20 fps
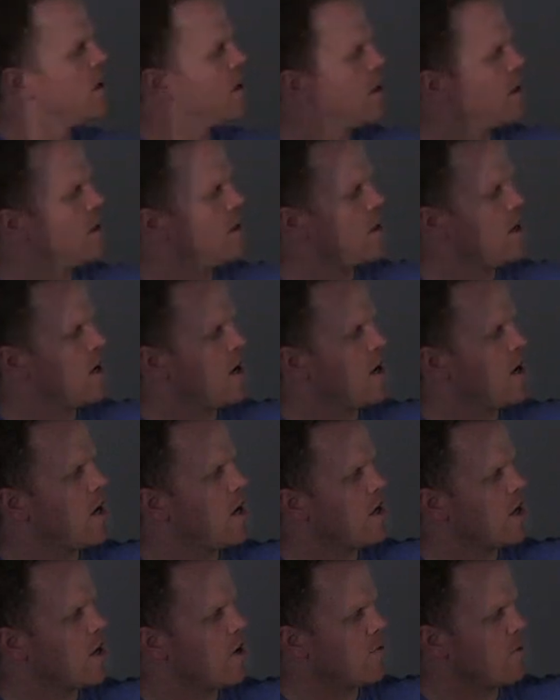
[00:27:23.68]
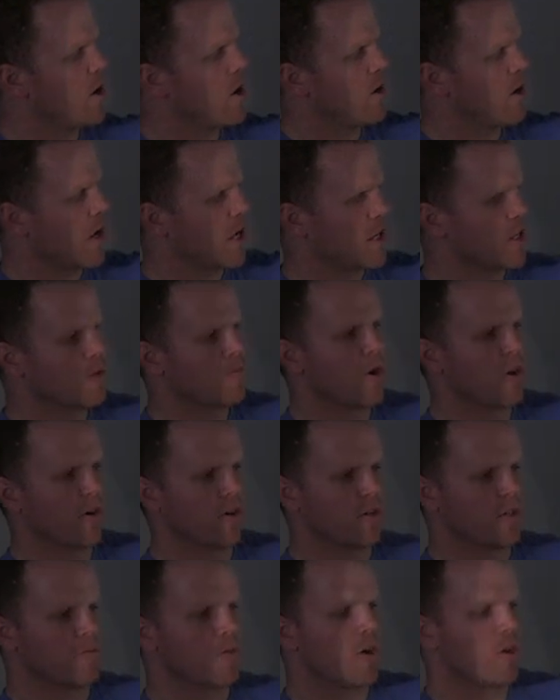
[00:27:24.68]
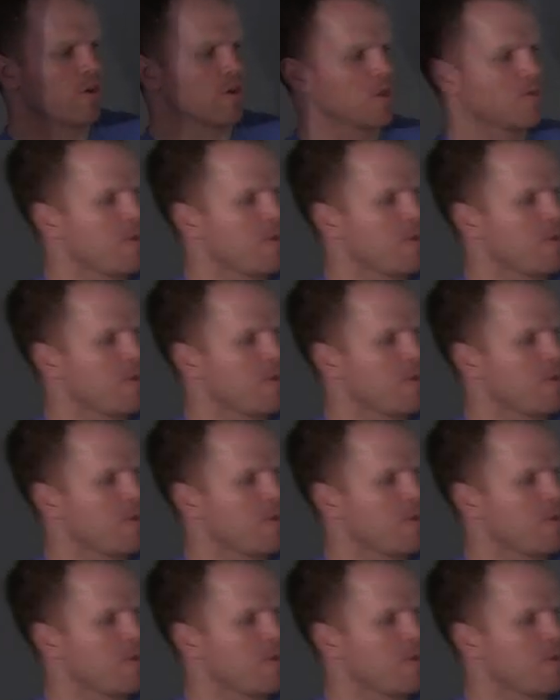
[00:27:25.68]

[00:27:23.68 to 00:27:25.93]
and then here we are getting smaller and smaller and